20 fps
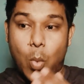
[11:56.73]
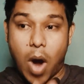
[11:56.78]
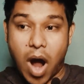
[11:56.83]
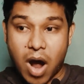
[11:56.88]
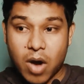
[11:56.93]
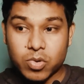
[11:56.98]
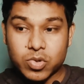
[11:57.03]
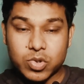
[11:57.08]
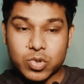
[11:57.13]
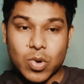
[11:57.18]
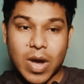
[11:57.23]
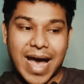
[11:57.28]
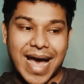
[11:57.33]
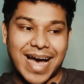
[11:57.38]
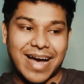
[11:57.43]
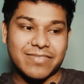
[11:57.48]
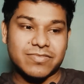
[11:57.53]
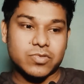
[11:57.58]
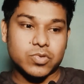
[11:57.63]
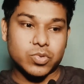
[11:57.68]
how you
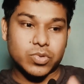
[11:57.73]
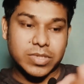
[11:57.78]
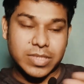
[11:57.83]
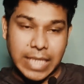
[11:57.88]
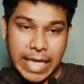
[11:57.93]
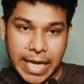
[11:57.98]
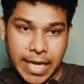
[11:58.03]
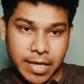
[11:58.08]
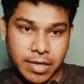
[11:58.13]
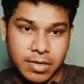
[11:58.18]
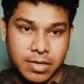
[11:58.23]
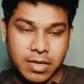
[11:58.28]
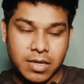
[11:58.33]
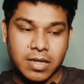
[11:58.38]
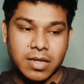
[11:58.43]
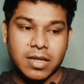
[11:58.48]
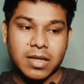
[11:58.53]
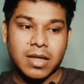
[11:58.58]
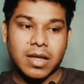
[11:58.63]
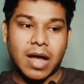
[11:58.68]
have to think,
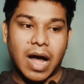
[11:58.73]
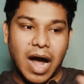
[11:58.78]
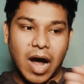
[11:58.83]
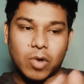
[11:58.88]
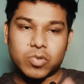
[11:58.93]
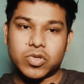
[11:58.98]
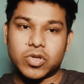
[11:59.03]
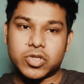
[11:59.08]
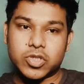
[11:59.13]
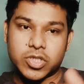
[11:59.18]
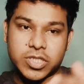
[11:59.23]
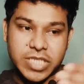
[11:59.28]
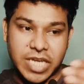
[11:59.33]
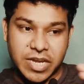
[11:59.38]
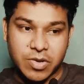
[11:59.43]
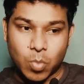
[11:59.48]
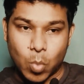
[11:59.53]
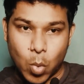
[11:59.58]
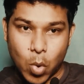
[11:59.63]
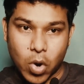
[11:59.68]
how the
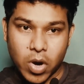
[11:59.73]
chain